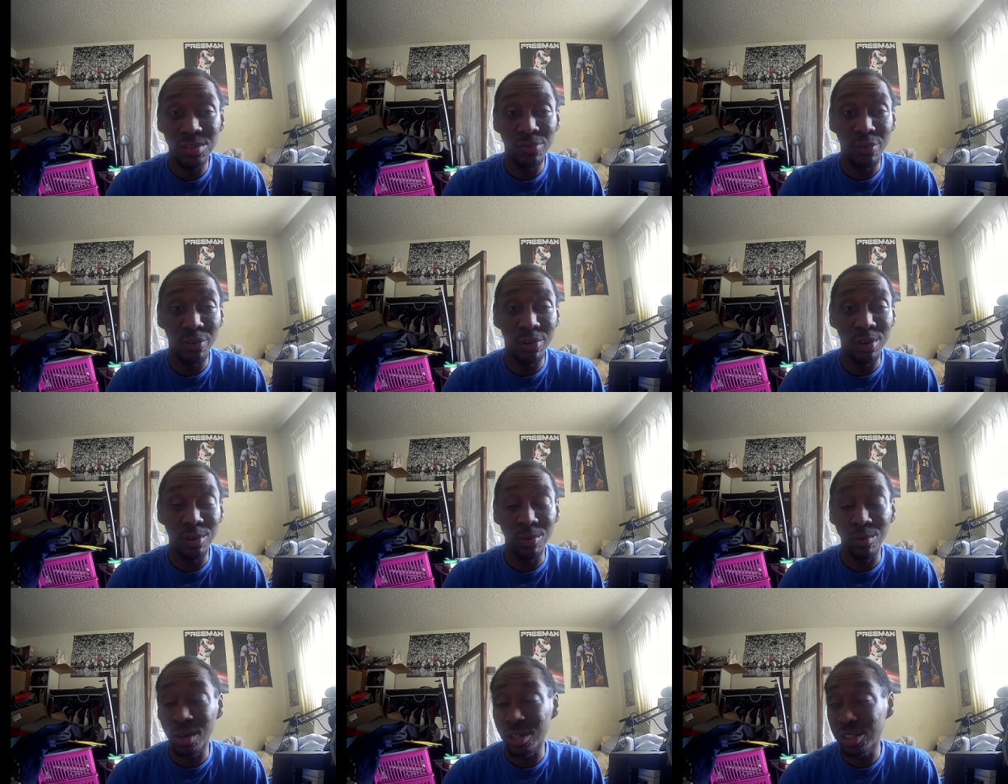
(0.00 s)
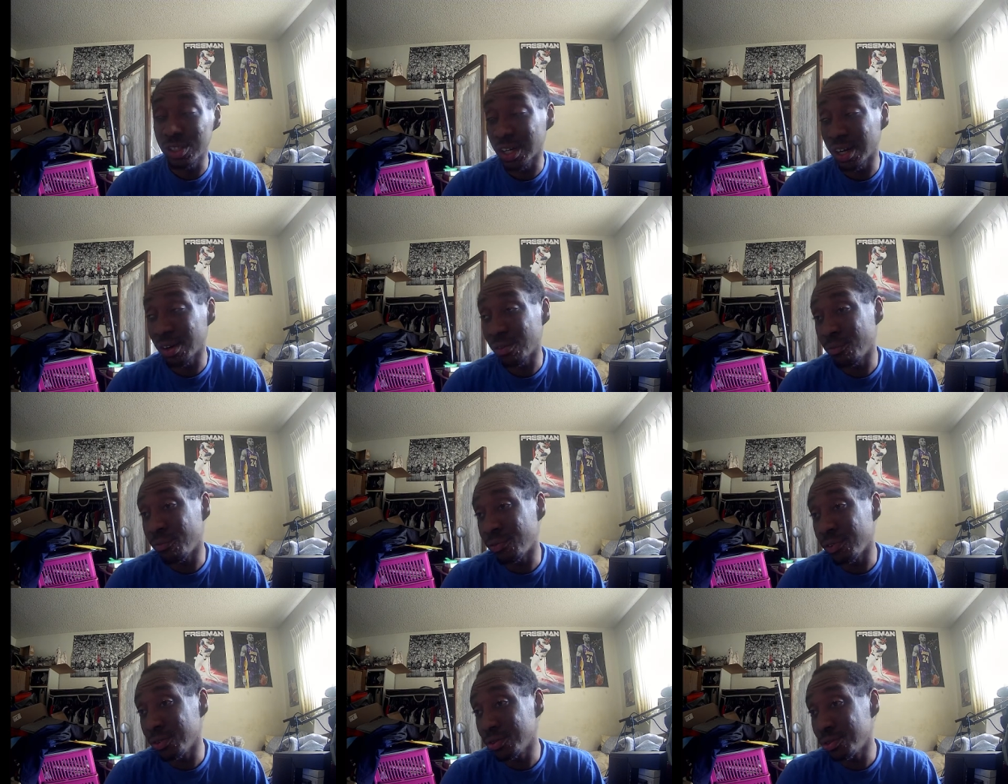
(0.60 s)
for anyone watching. I don't
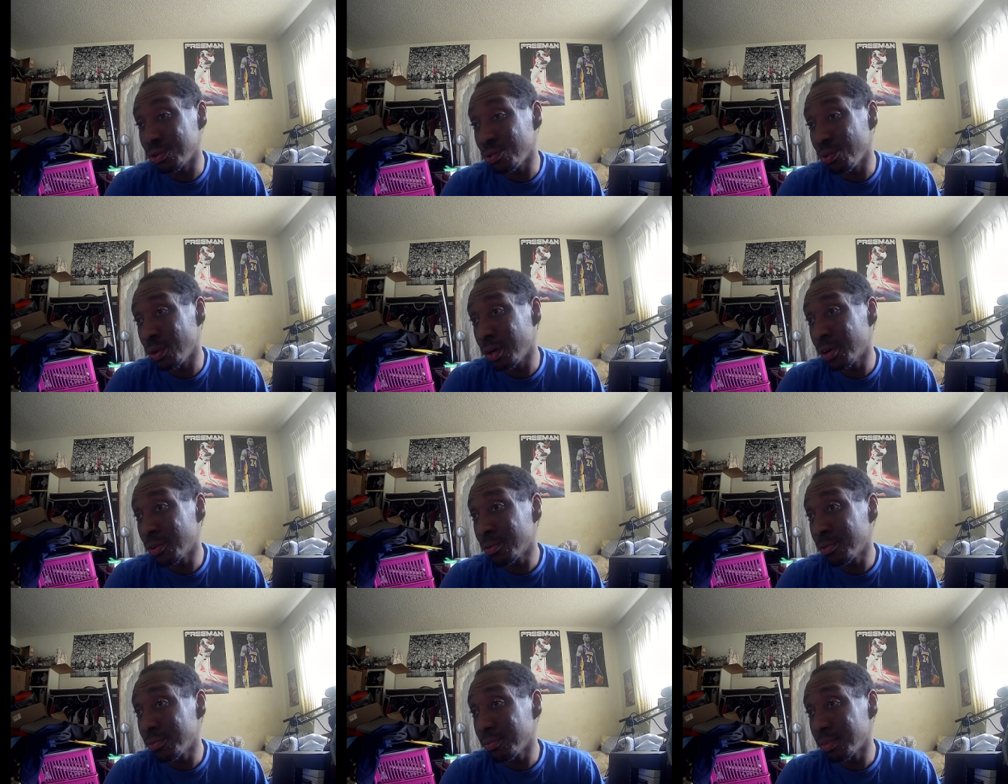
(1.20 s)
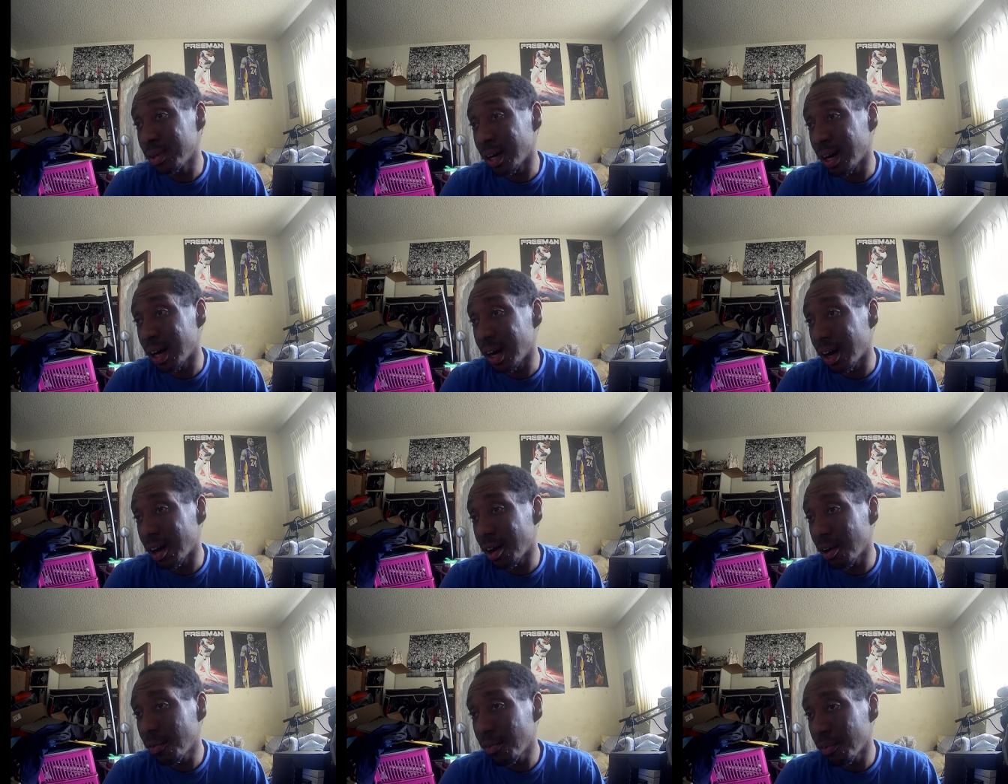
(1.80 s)
feel too well, but
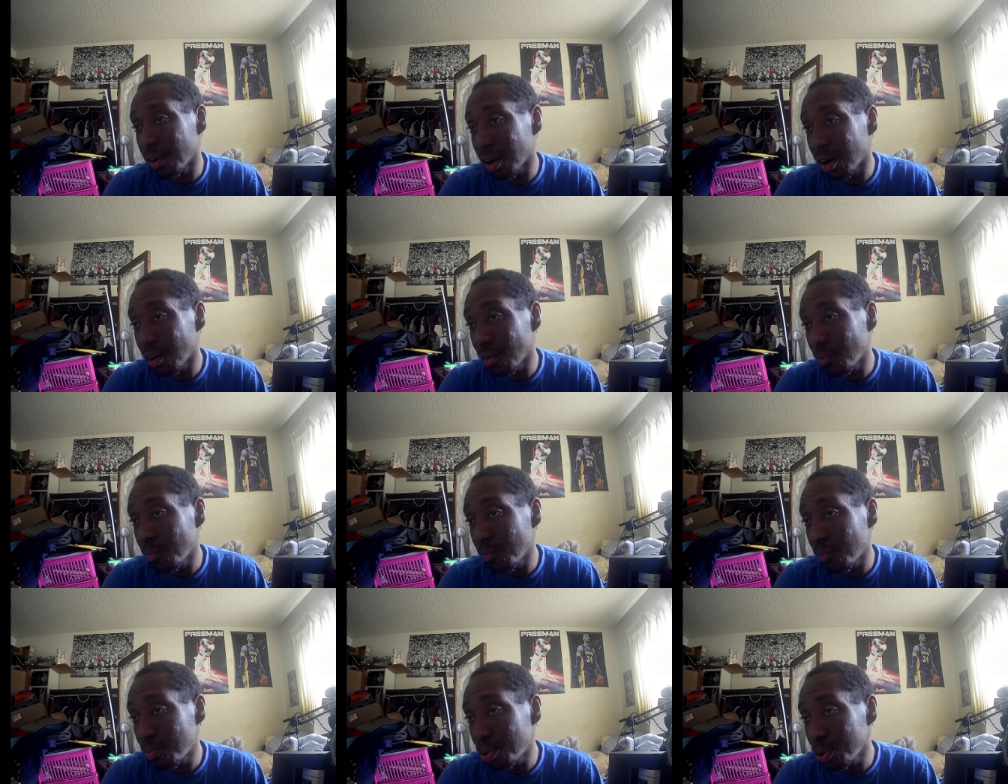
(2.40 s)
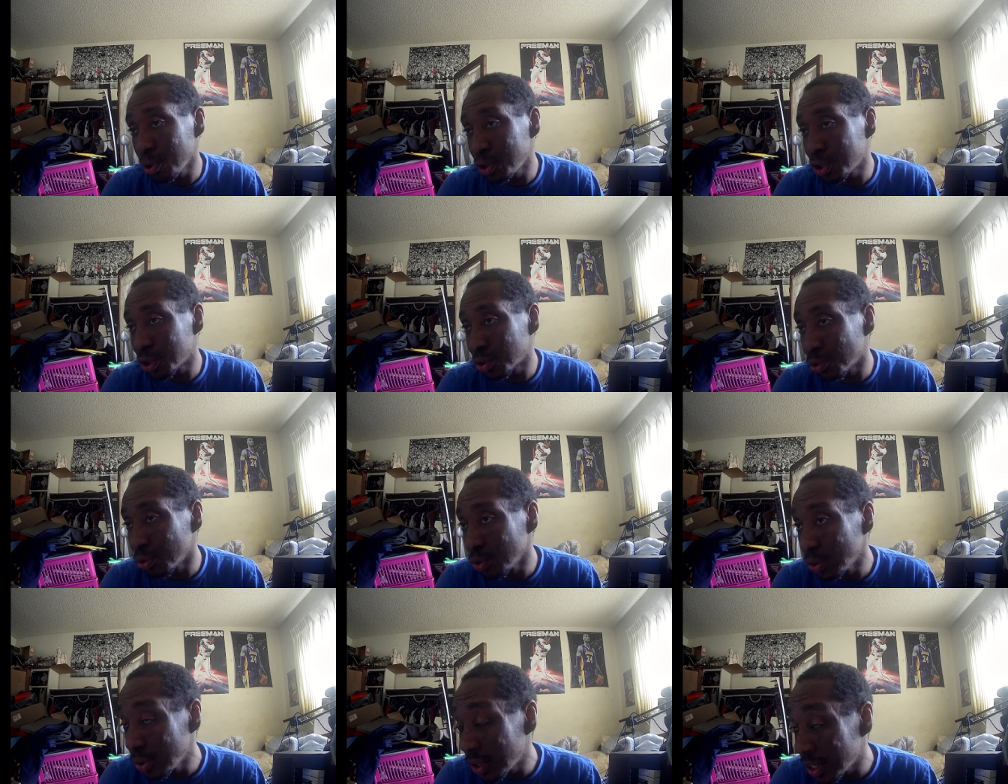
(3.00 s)
I'll push
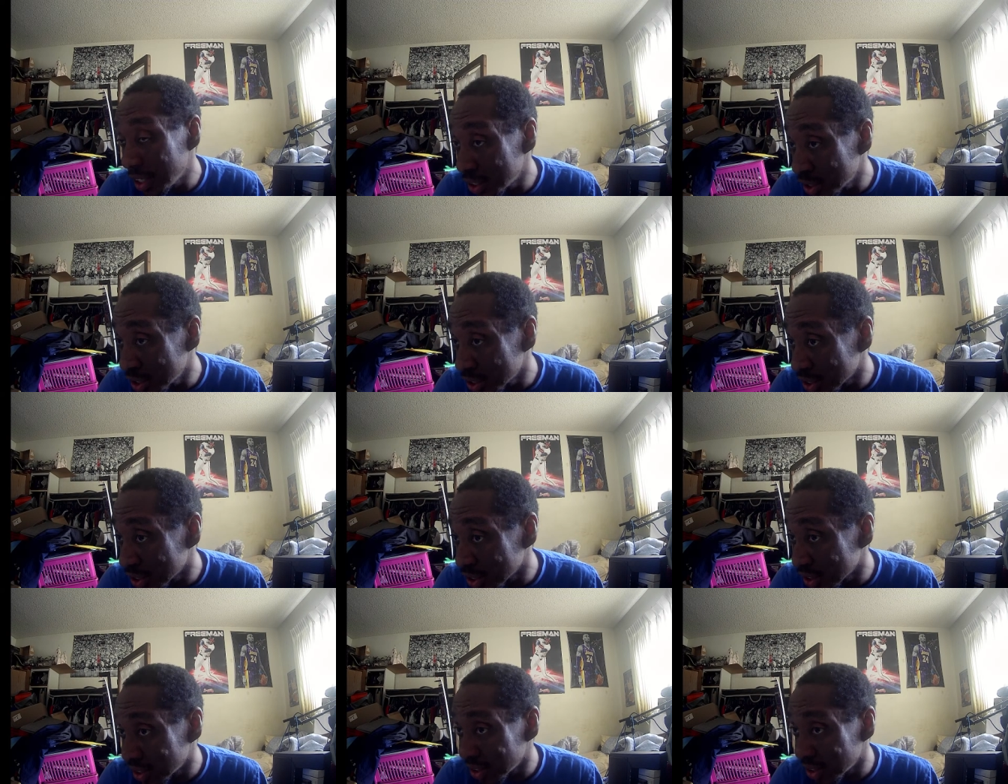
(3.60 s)
through this.